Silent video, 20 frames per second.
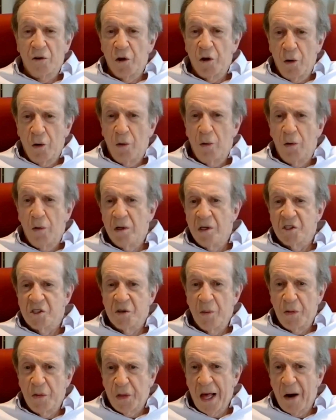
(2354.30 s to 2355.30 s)
you'll
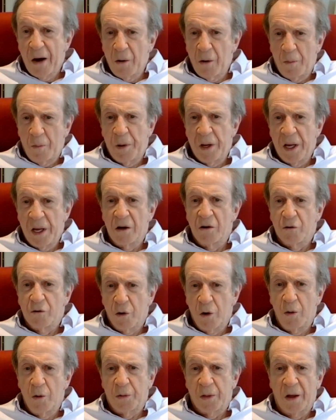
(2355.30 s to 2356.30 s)
do some
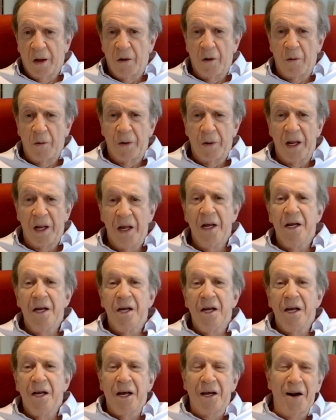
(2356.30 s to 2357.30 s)
therapy and group
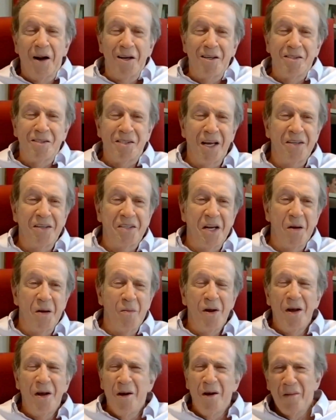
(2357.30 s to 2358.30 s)
therapy. And I
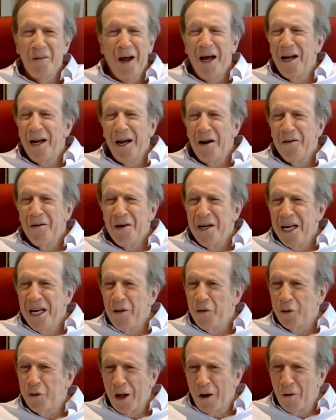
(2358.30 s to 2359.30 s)
said to him, I
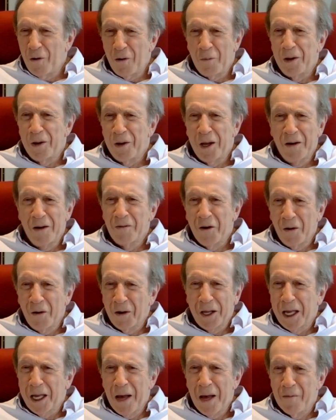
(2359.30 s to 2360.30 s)
don't need therapy.
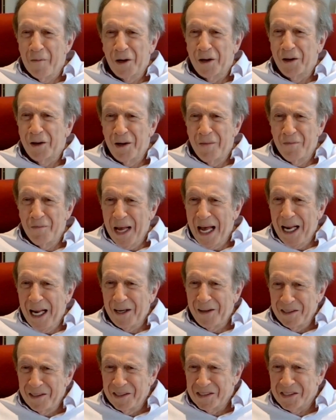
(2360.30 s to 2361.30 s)
I've got a chemical
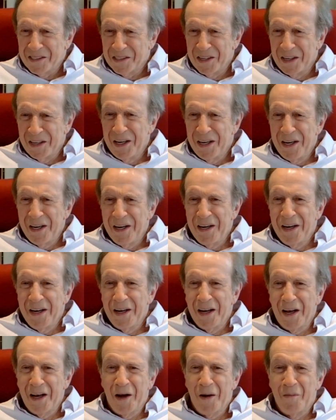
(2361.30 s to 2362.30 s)
imbalance.
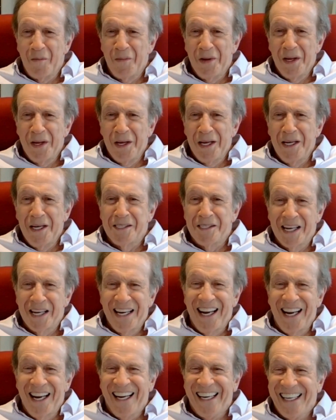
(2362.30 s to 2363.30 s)

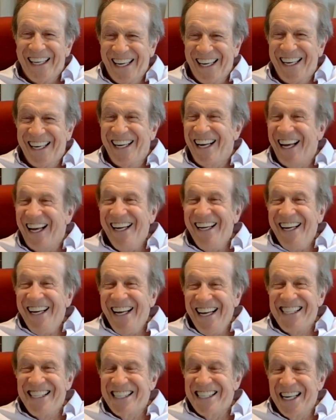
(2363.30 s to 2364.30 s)
He said,
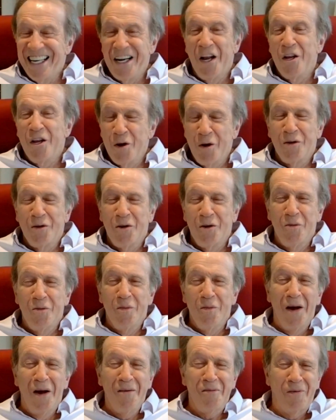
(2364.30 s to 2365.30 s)
no,
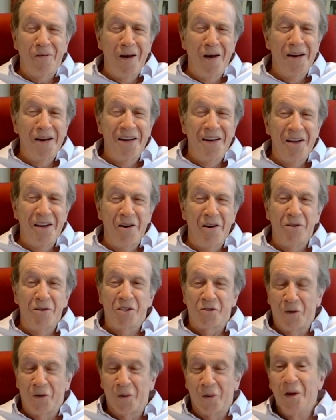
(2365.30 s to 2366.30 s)
you might find
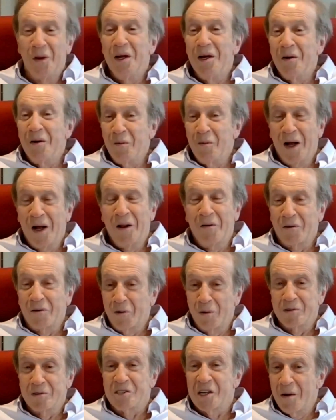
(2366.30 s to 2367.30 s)
it useful.
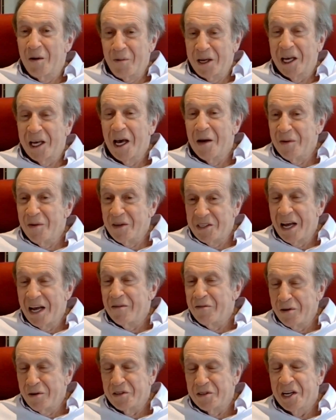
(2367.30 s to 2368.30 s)
Well, of course, I became
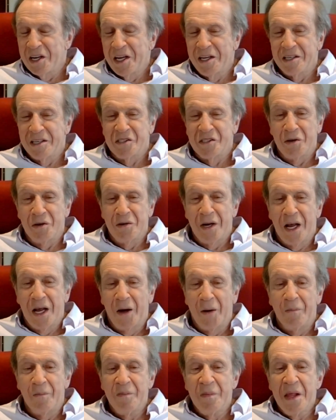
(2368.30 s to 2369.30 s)
a devotee, as
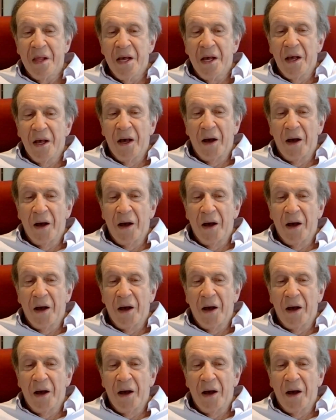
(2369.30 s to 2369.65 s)
you know.